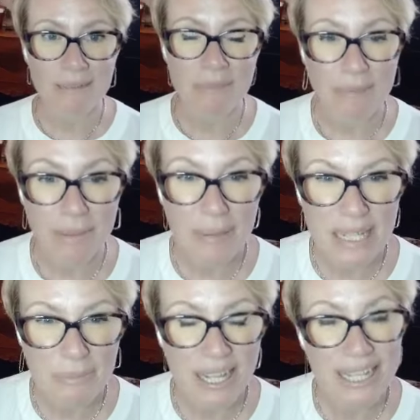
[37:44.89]
but maybe
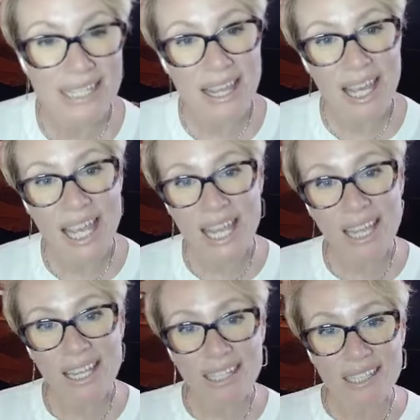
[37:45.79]
it's because
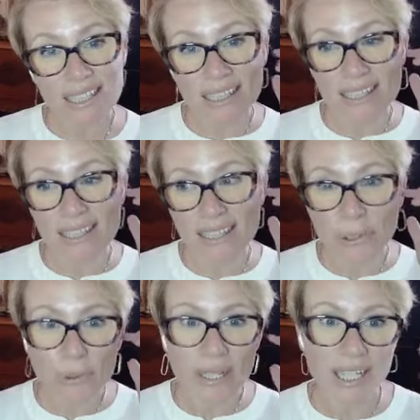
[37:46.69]
they
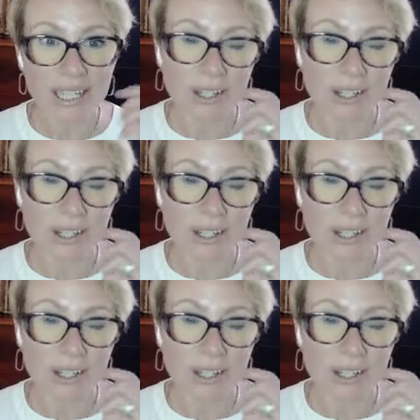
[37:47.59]
literally